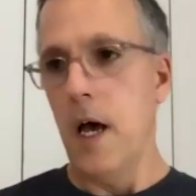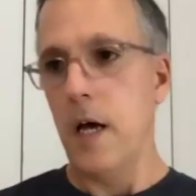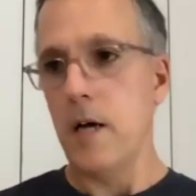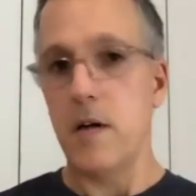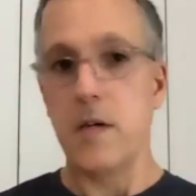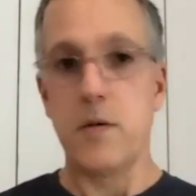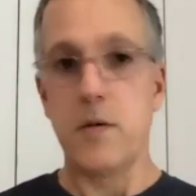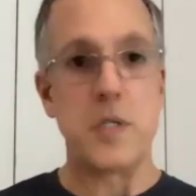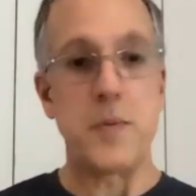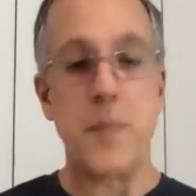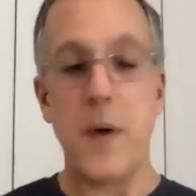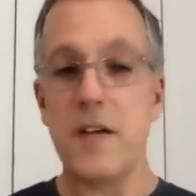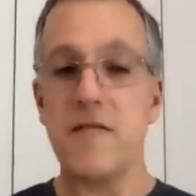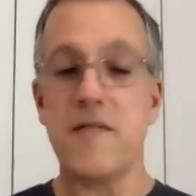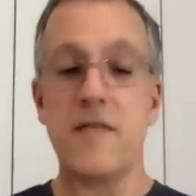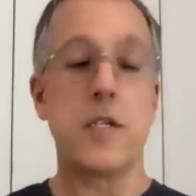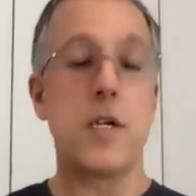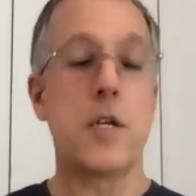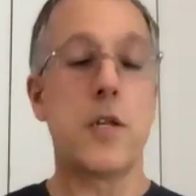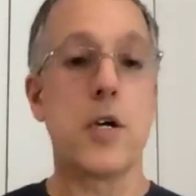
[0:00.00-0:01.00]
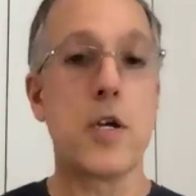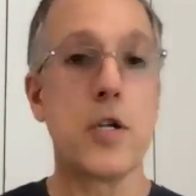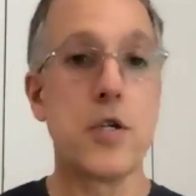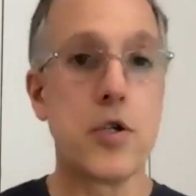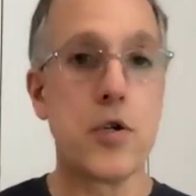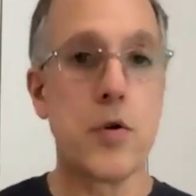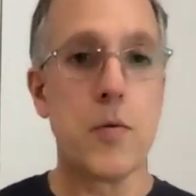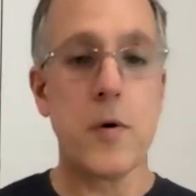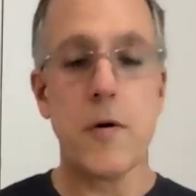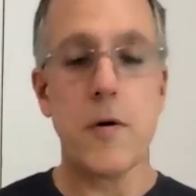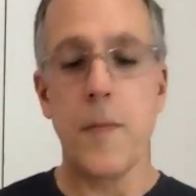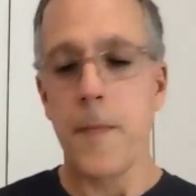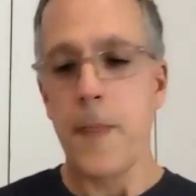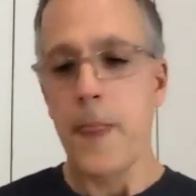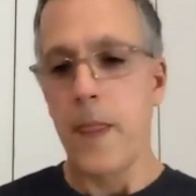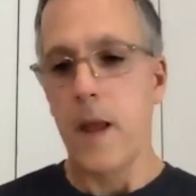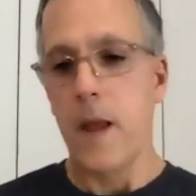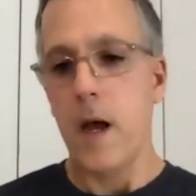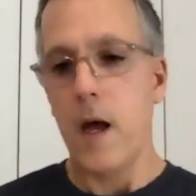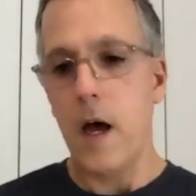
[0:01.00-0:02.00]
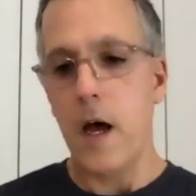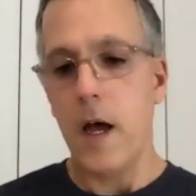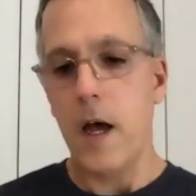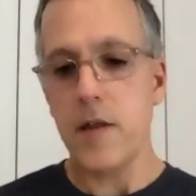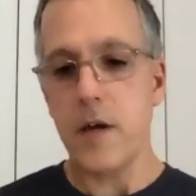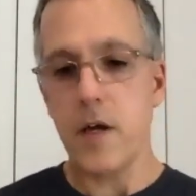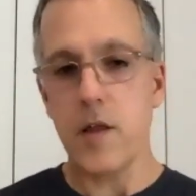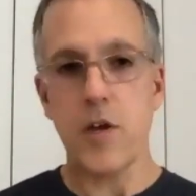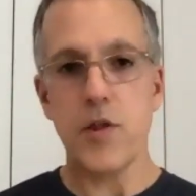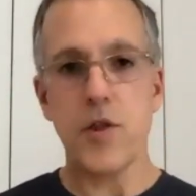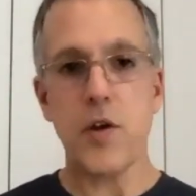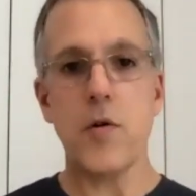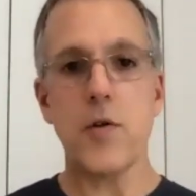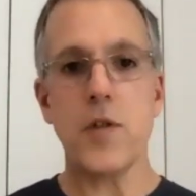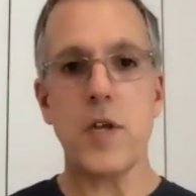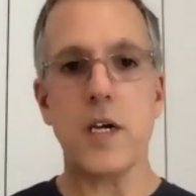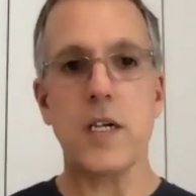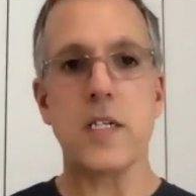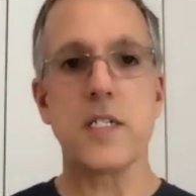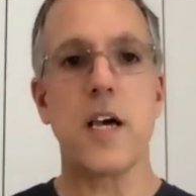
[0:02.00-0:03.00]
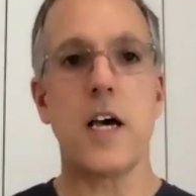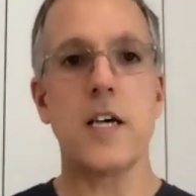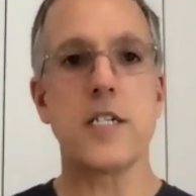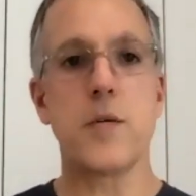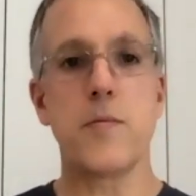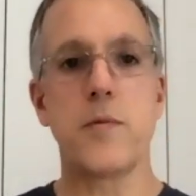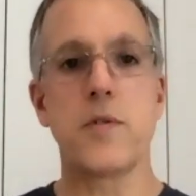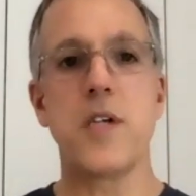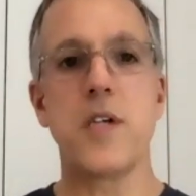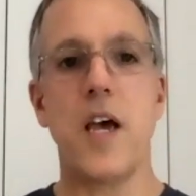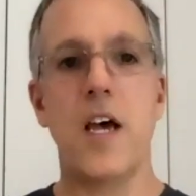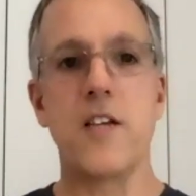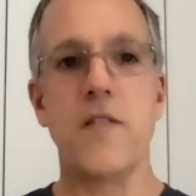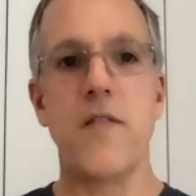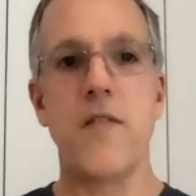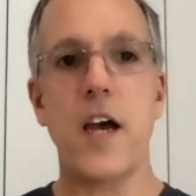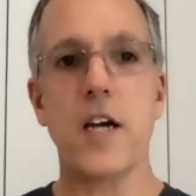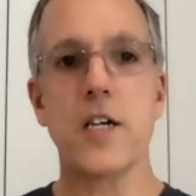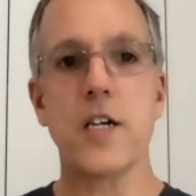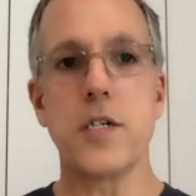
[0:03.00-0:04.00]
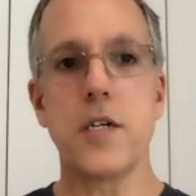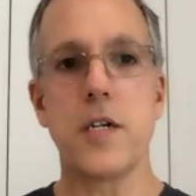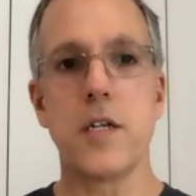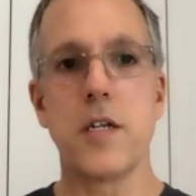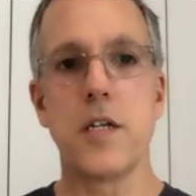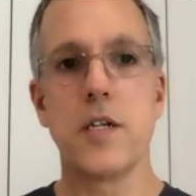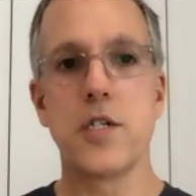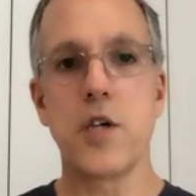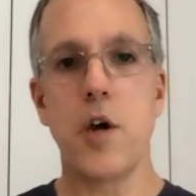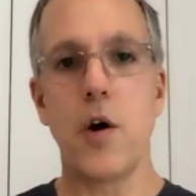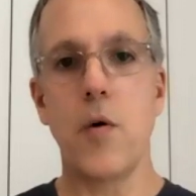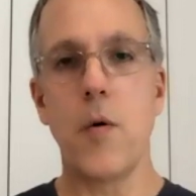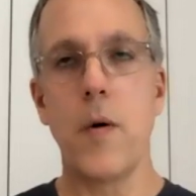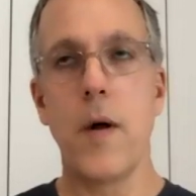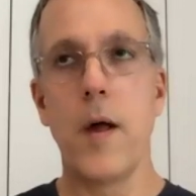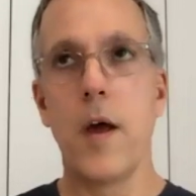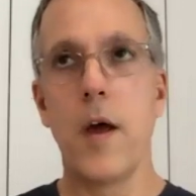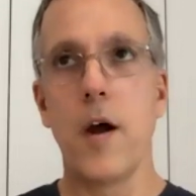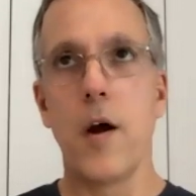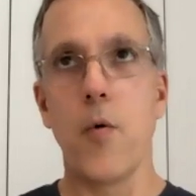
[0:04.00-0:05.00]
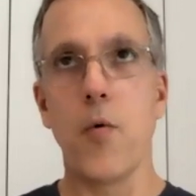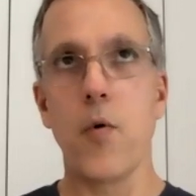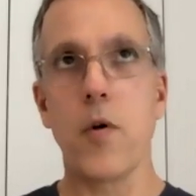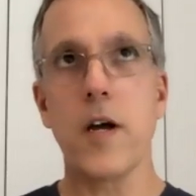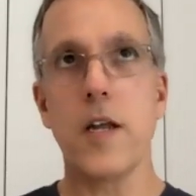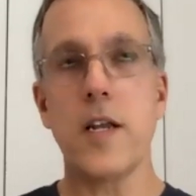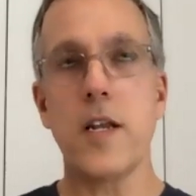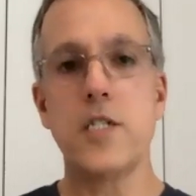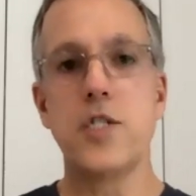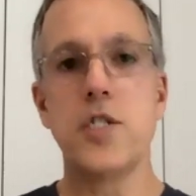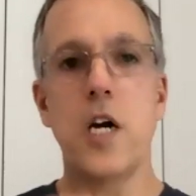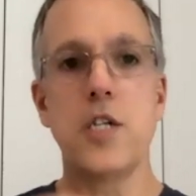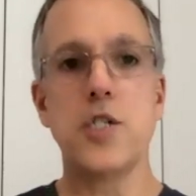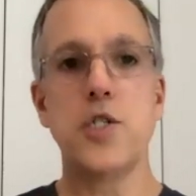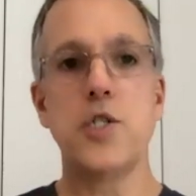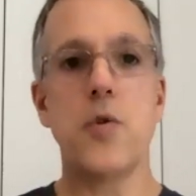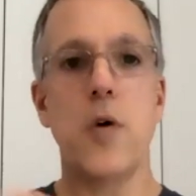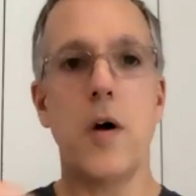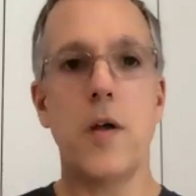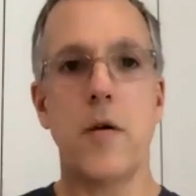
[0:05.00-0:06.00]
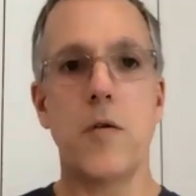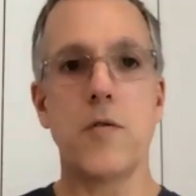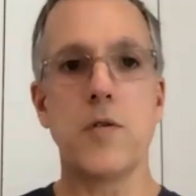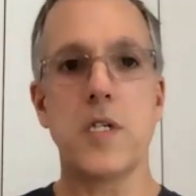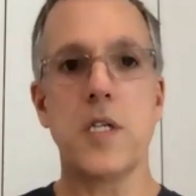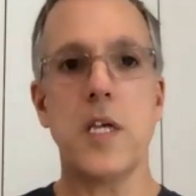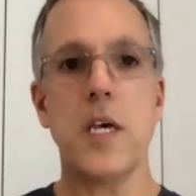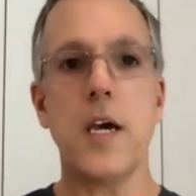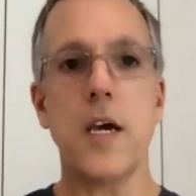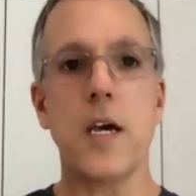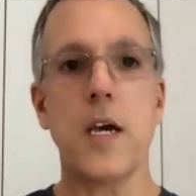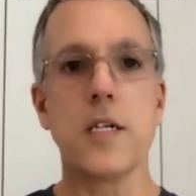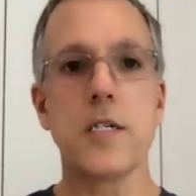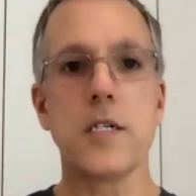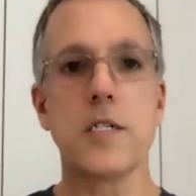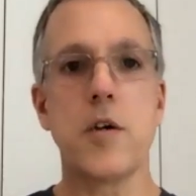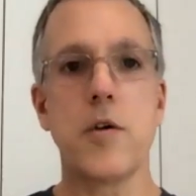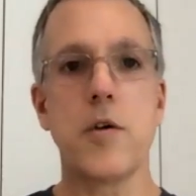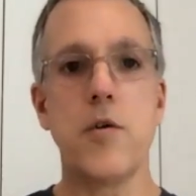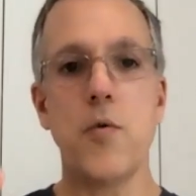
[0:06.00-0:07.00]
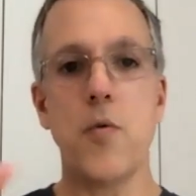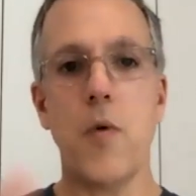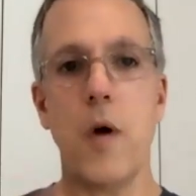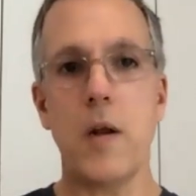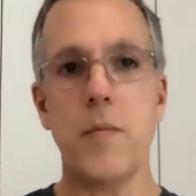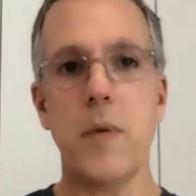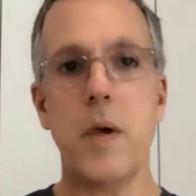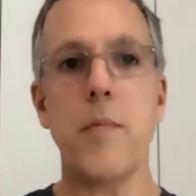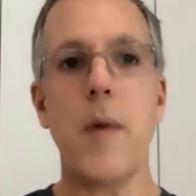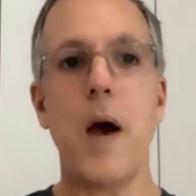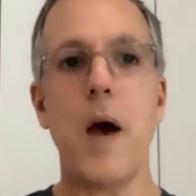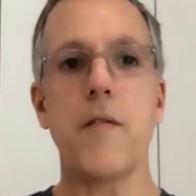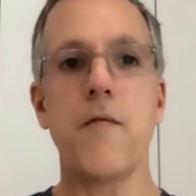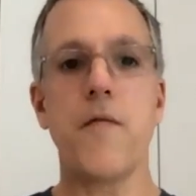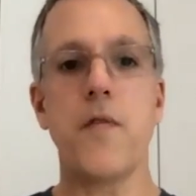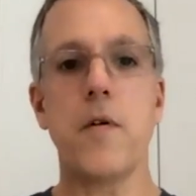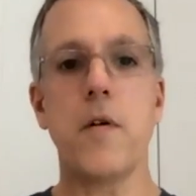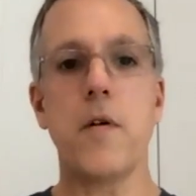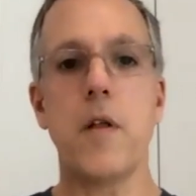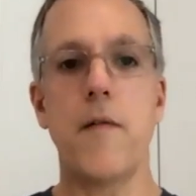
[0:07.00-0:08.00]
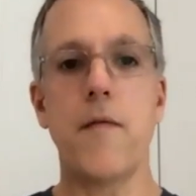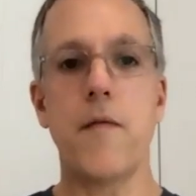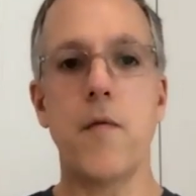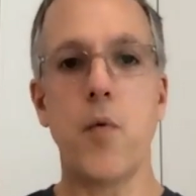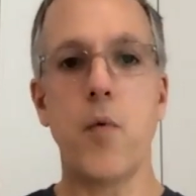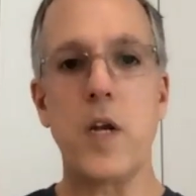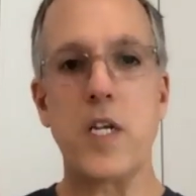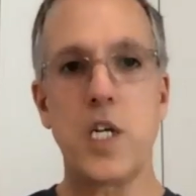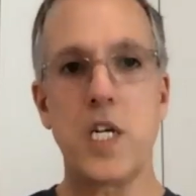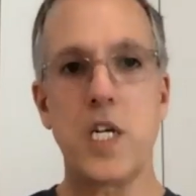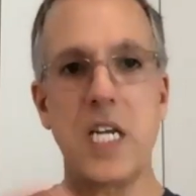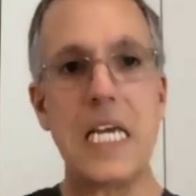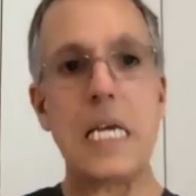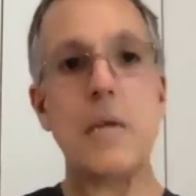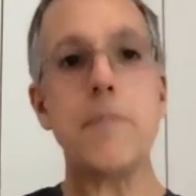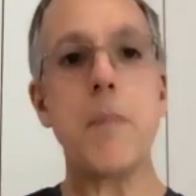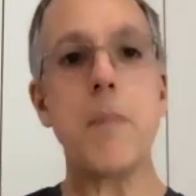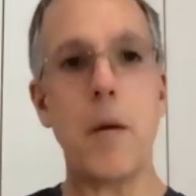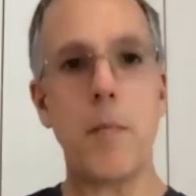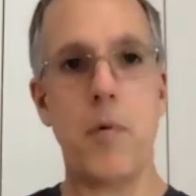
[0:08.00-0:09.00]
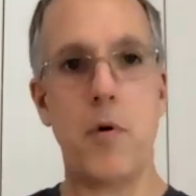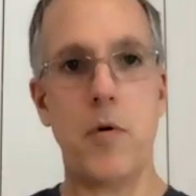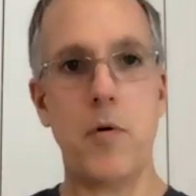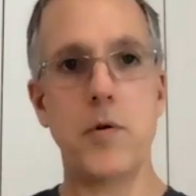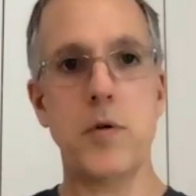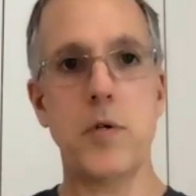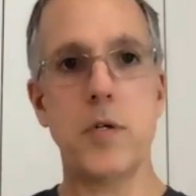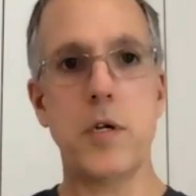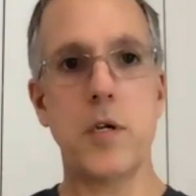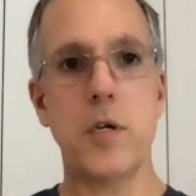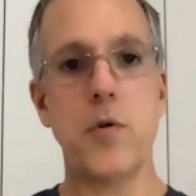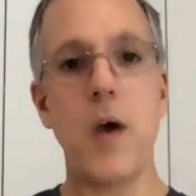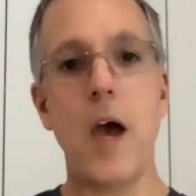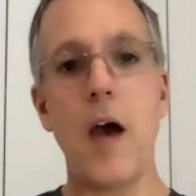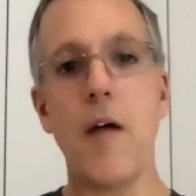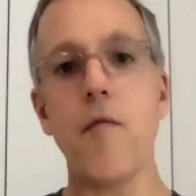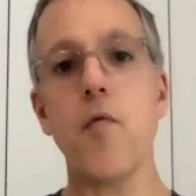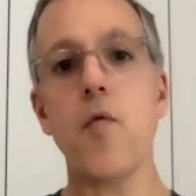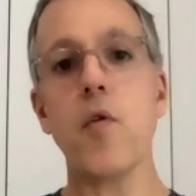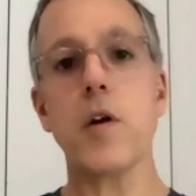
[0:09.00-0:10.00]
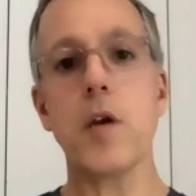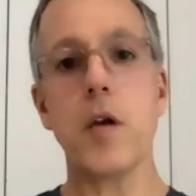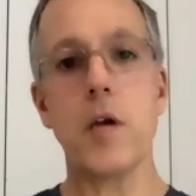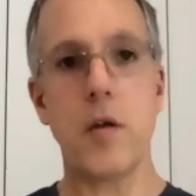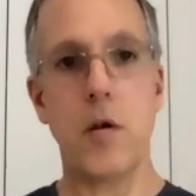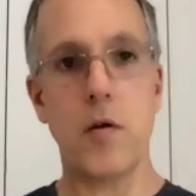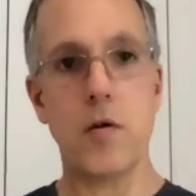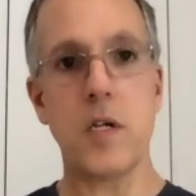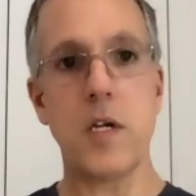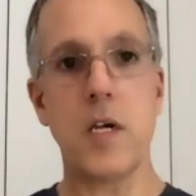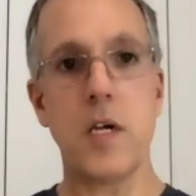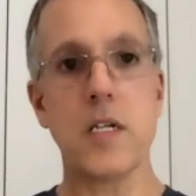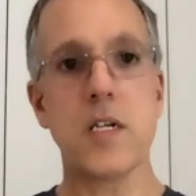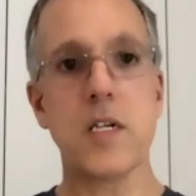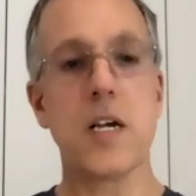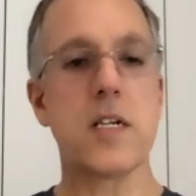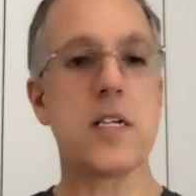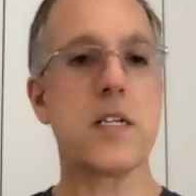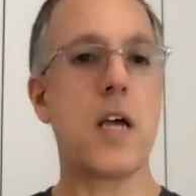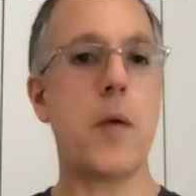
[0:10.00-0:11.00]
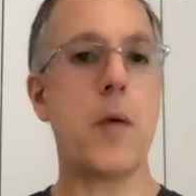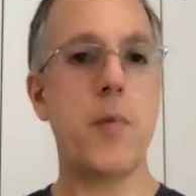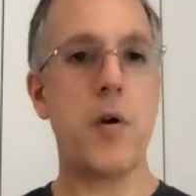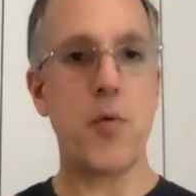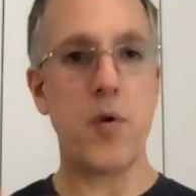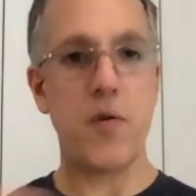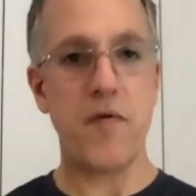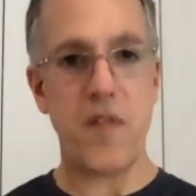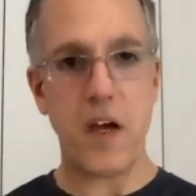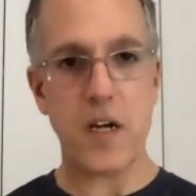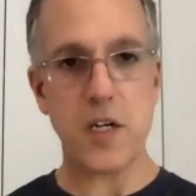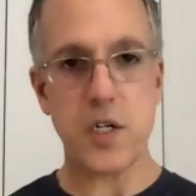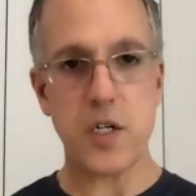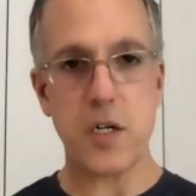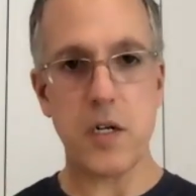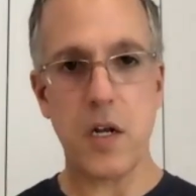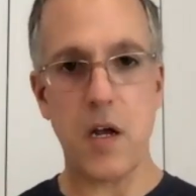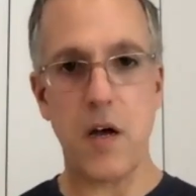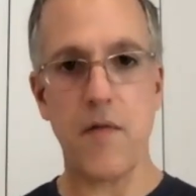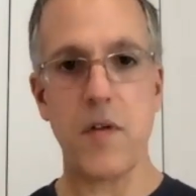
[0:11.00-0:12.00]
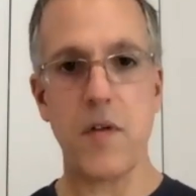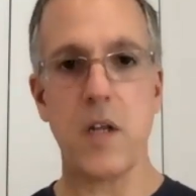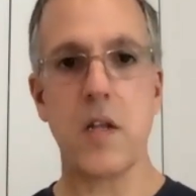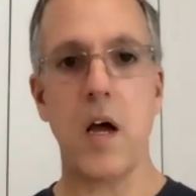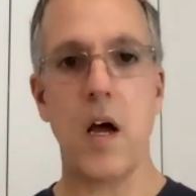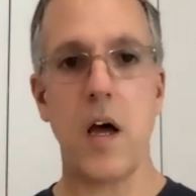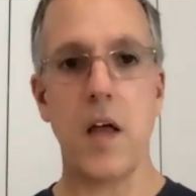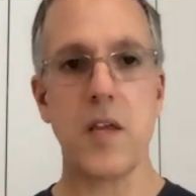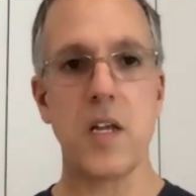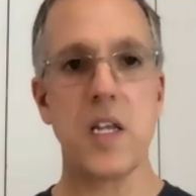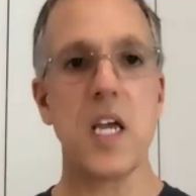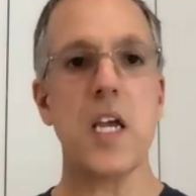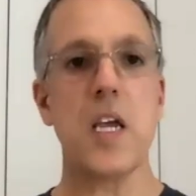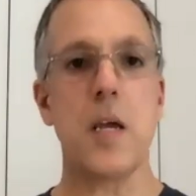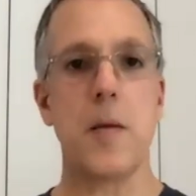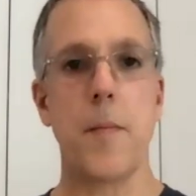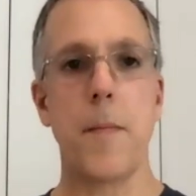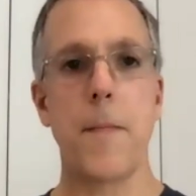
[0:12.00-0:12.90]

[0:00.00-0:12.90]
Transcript: responsiveness to the consumer. And then the third thing is customer satisfaction. So we're going to judge you on those things. So you want to be mindful of which team members you have working those leads, because it's got to be a reflection of on the team.